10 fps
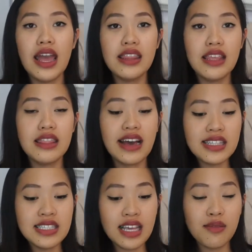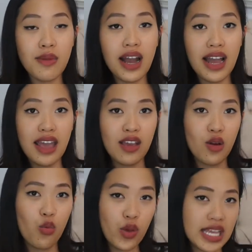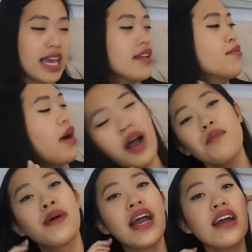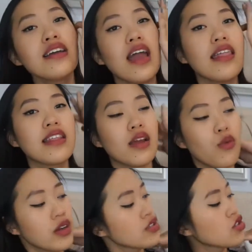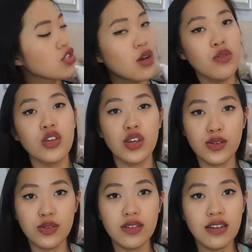And then that's like my weekend mom bag. And then I wanna show you